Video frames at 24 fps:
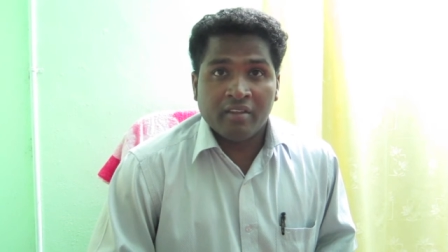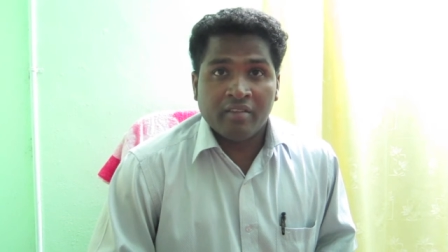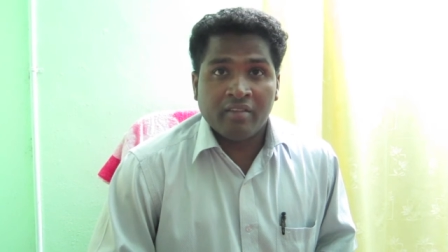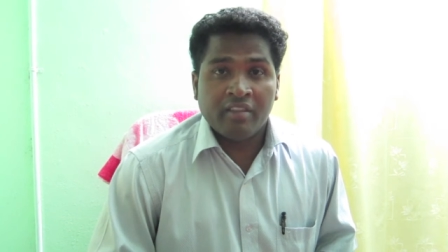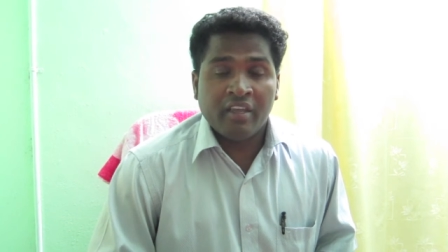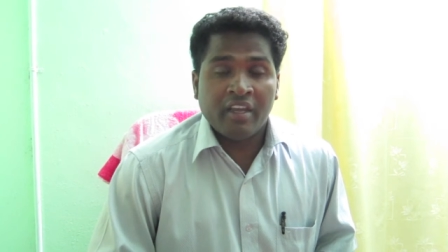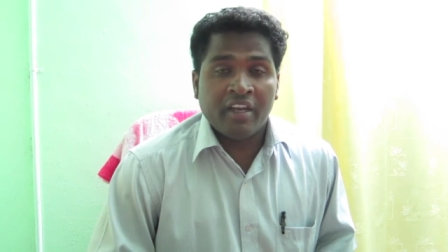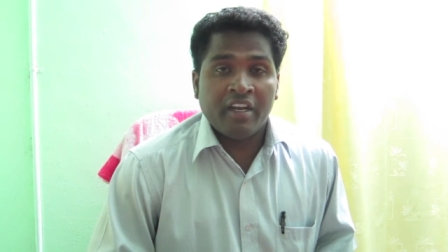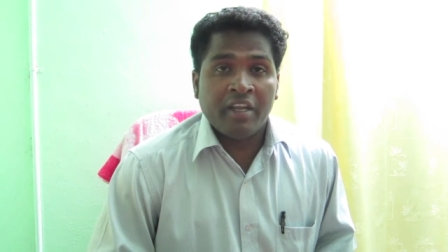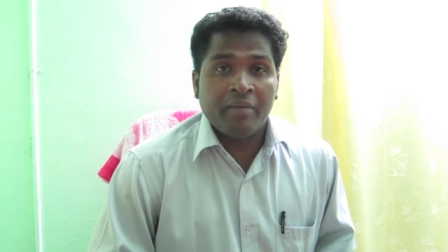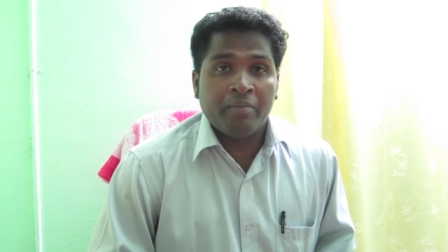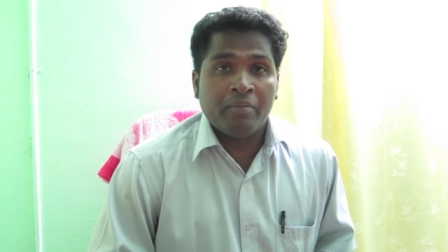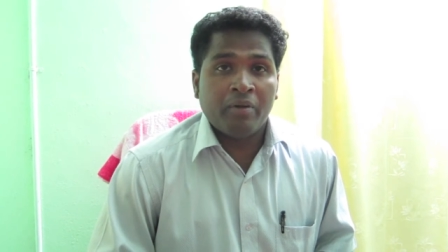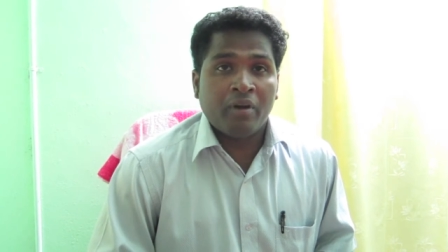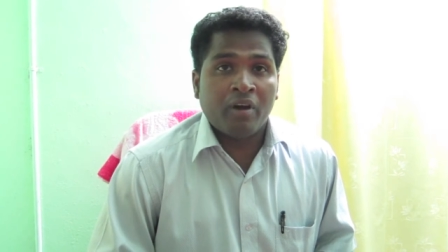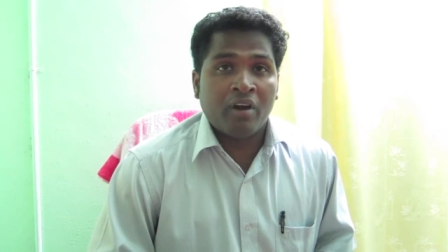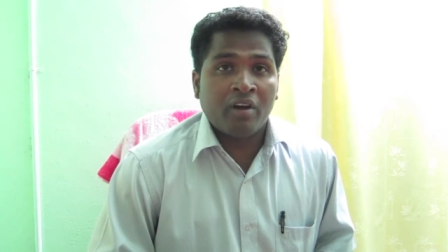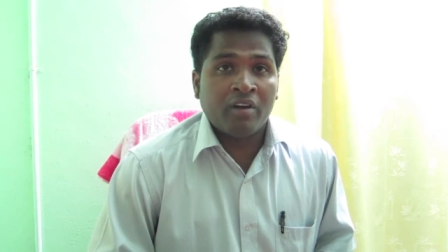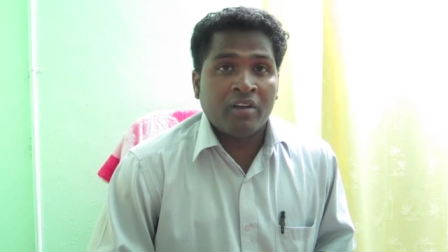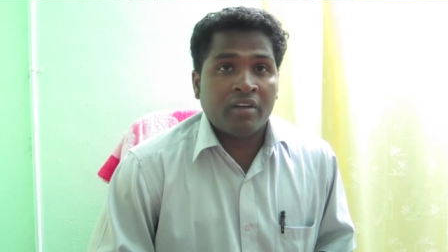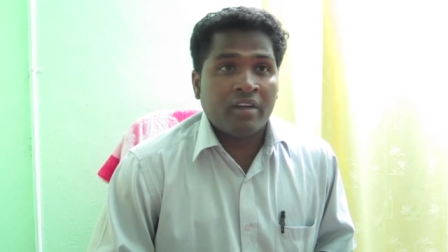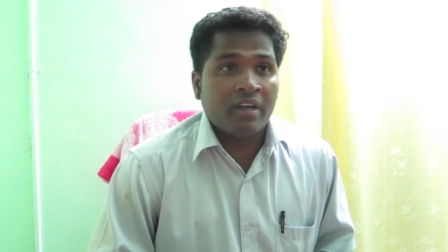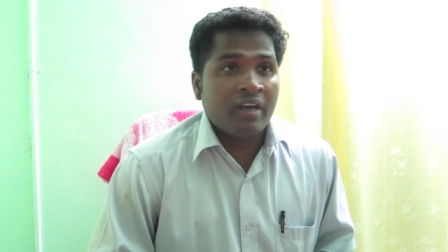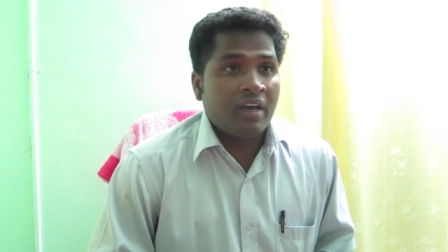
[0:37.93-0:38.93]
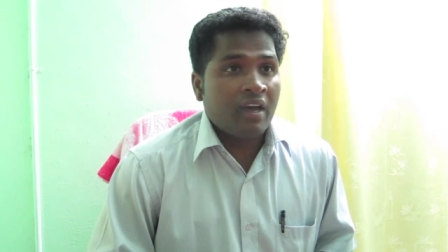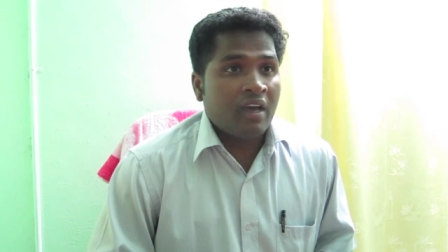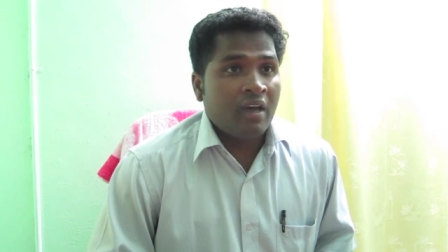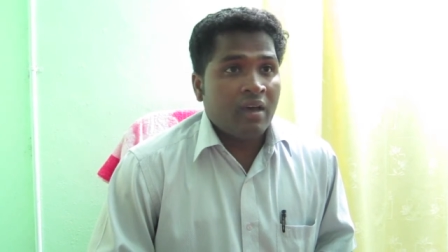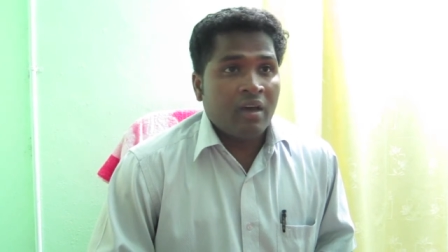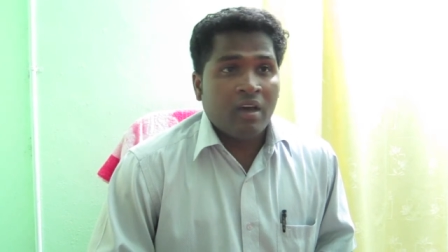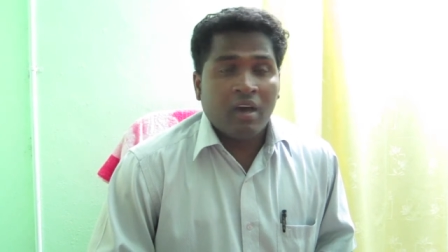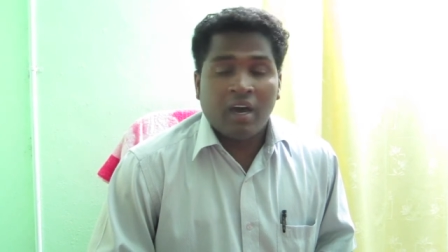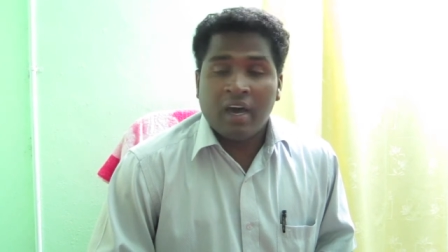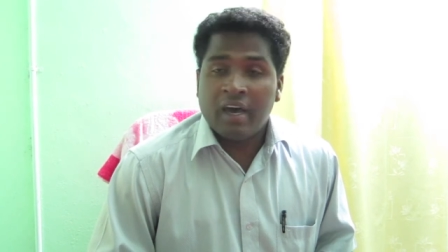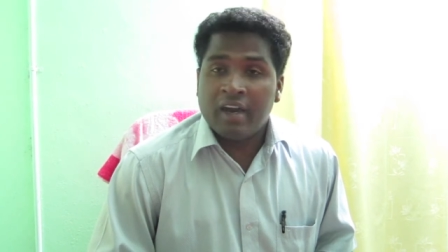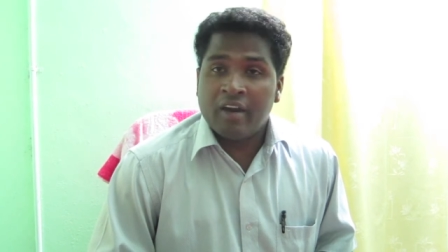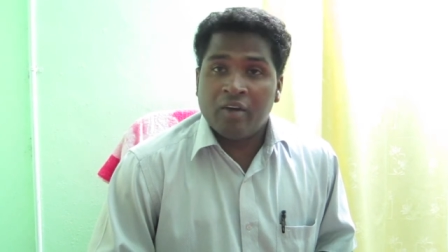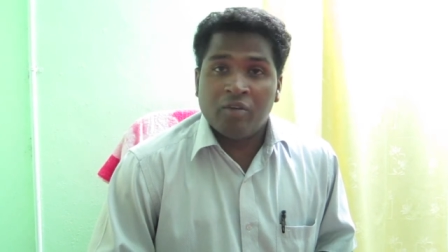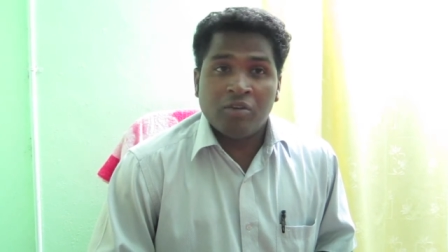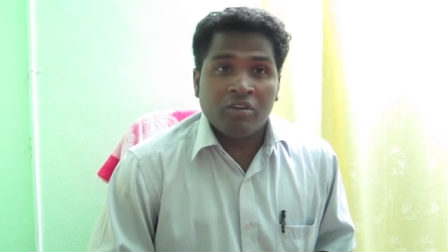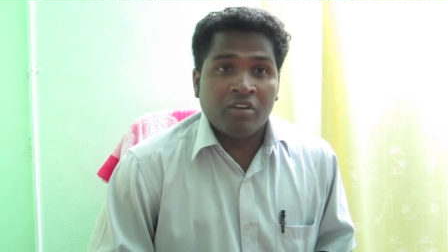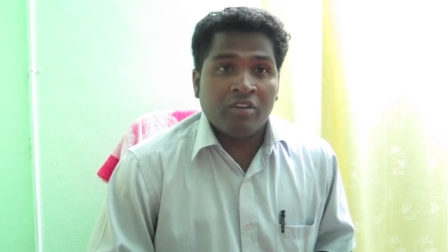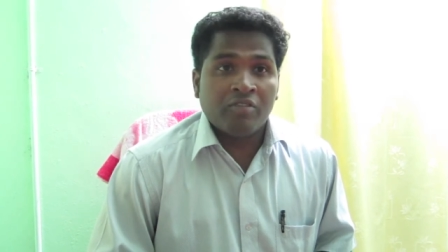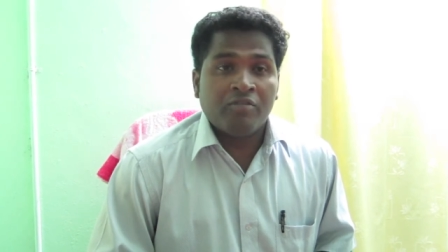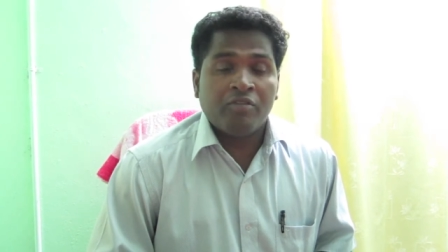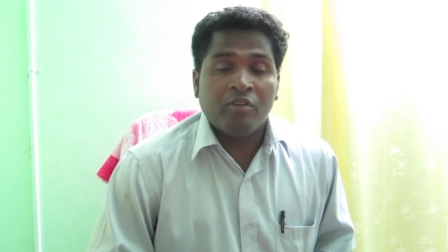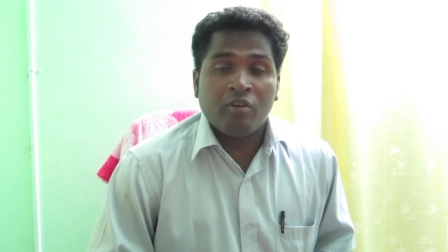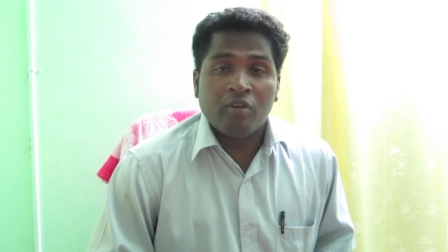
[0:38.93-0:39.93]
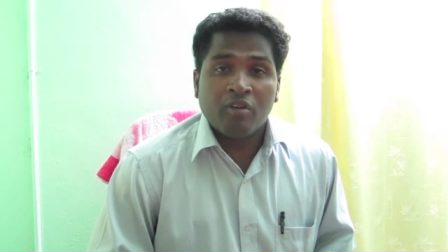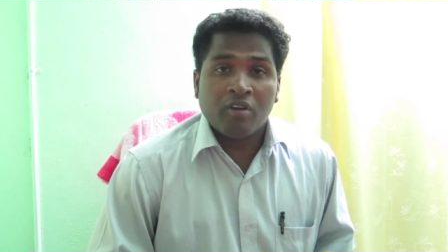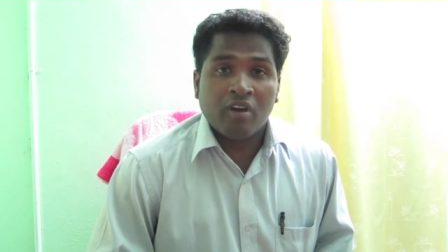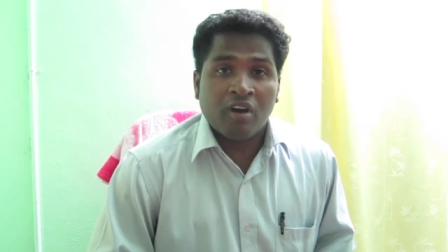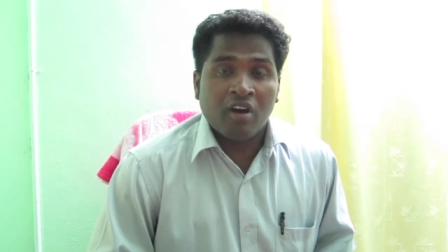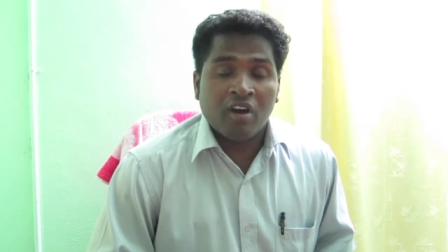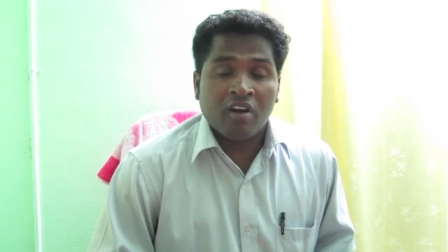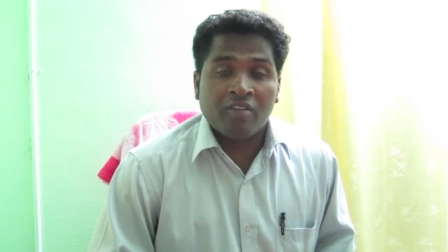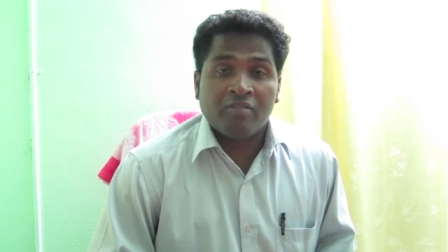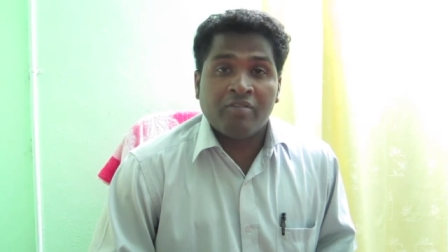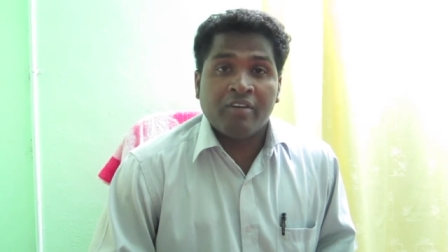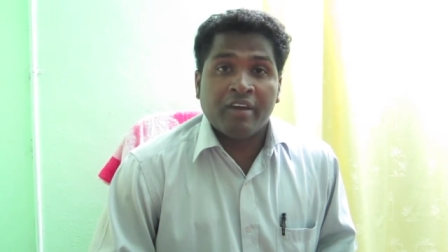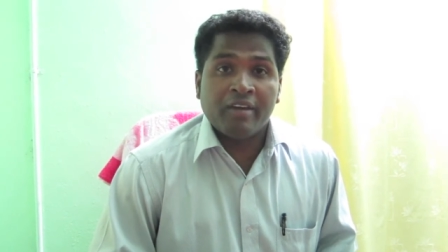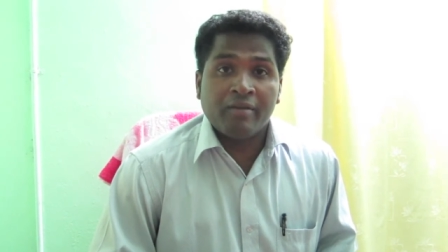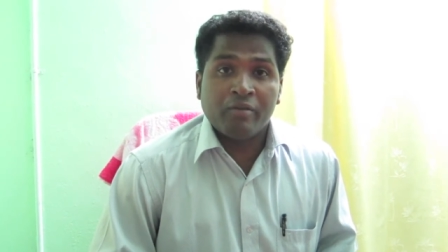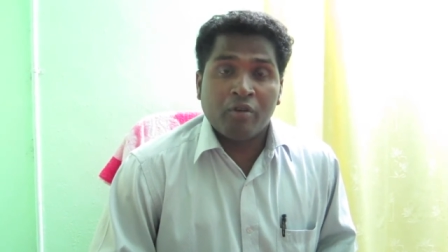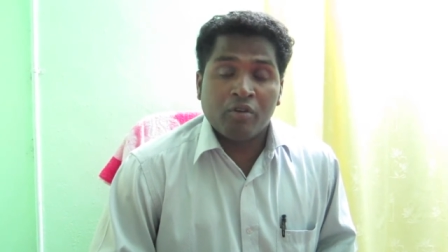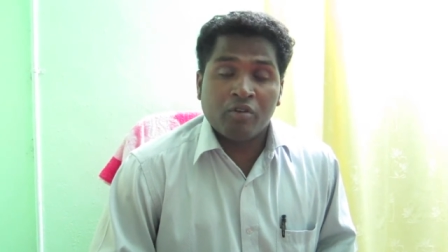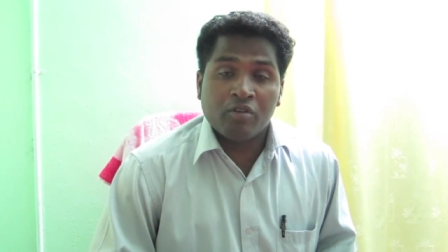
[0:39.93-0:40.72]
They depart around 4 or 5